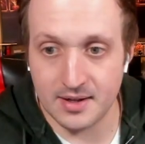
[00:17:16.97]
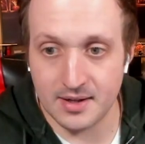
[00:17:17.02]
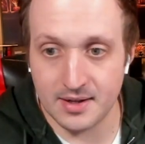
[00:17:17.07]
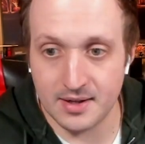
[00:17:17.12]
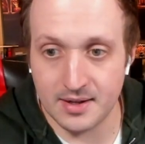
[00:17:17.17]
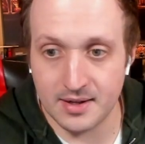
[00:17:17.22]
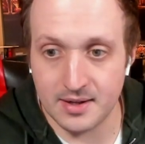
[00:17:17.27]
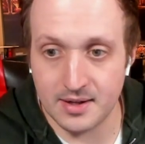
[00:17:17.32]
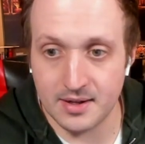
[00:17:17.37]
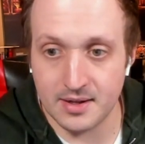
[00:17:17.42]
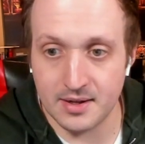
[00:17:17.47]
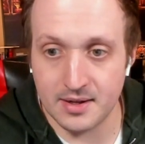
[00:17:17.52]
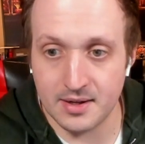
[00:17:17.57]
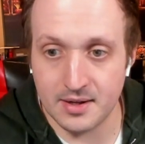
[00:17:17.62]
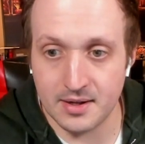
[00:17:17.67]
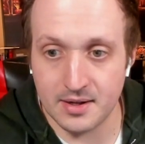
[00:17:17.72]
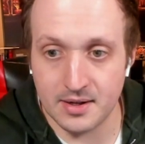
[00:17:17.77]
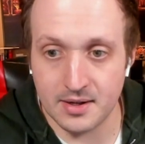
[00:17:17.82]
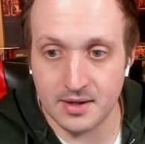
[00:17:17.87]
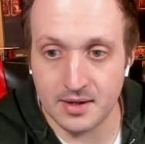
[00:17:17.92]

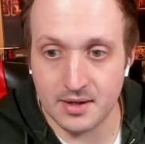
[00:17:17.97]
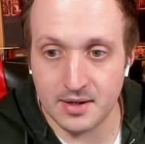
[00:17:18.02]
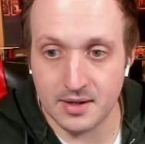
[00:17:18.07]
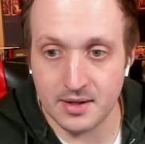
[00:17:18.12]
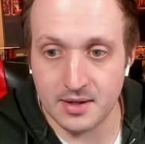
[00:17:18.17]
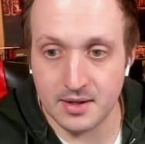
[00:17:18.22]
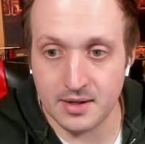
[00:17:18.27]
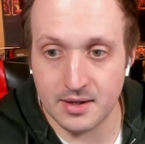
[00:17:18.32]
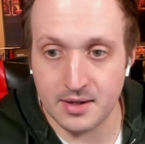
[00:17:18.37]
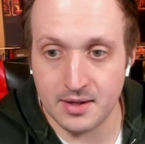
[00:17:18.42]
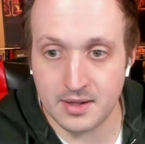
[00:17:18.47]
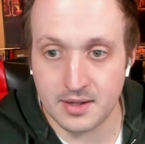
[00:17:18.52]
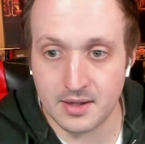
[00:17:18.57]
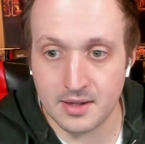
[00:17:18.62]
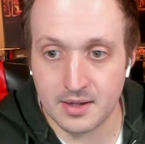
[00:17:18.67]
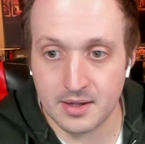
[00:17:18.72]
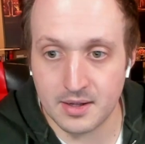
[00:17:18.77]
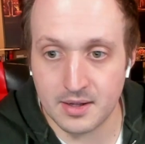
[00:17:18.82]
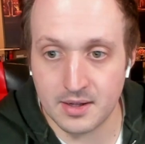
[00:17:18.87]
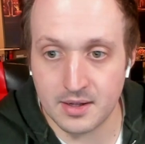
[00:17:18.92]

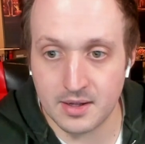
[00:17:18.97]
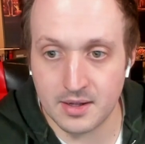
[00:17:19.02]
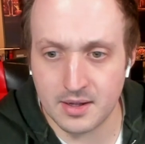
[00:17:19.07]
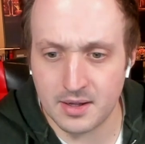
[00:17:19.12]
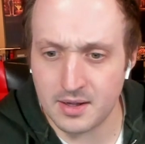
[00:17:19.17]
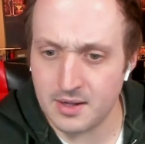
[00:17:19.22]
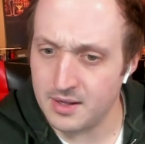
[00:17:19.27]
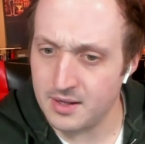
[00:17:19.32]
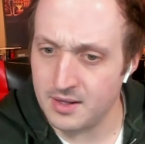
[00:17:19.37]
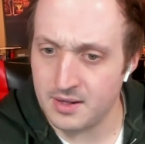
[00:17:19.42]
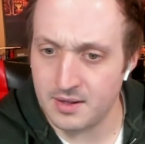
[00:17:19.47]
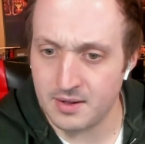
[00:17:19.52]
(silence)